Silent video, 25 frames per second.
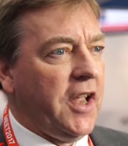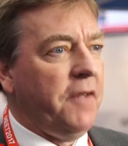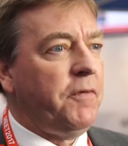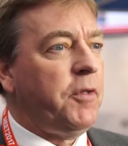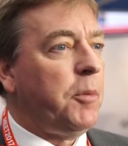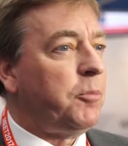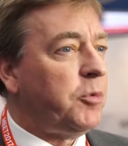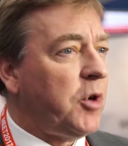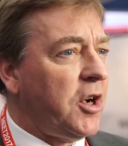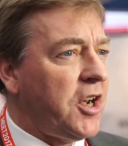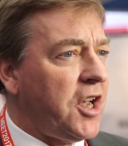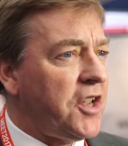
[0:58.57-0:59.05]
If
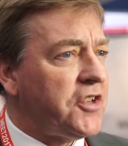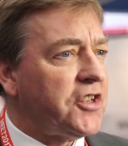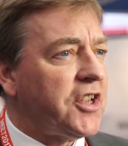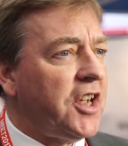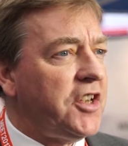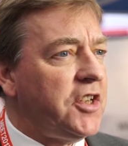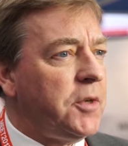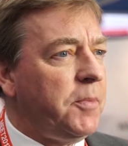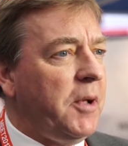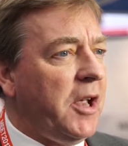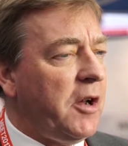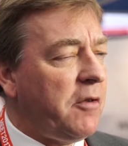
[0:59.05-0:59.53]
the product's
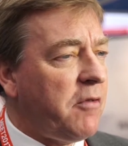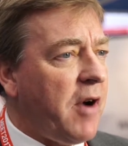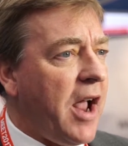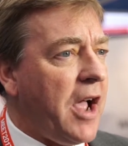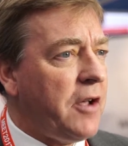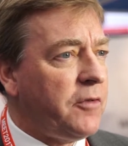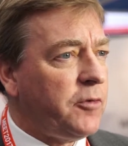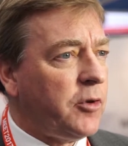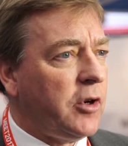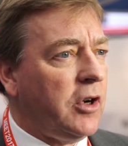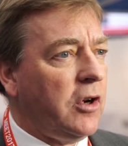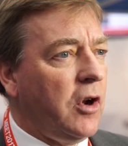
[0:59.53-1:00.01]
going to be
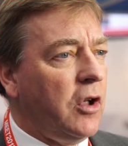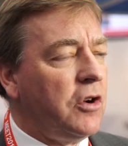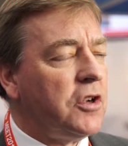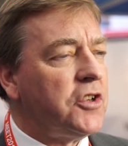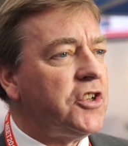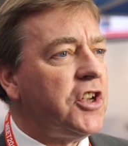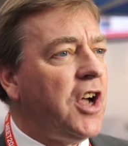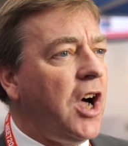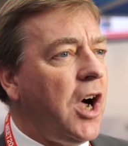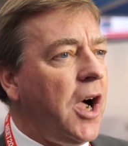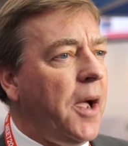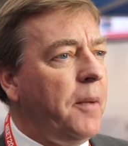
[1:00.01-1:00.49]
around for a long
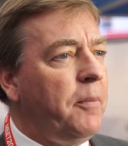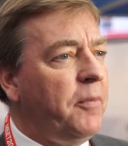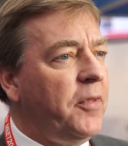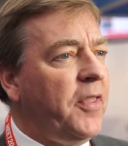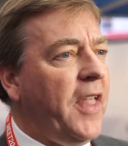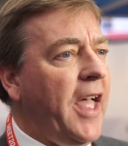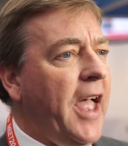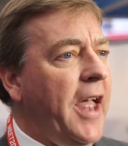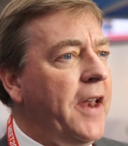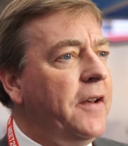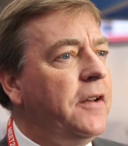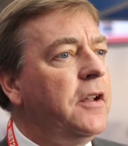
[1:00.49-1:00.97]
time,
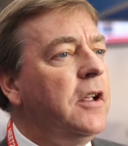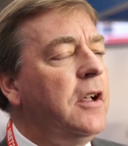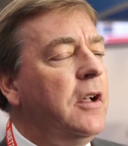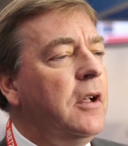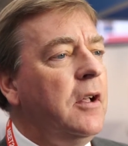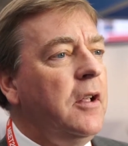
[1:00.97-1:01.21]
then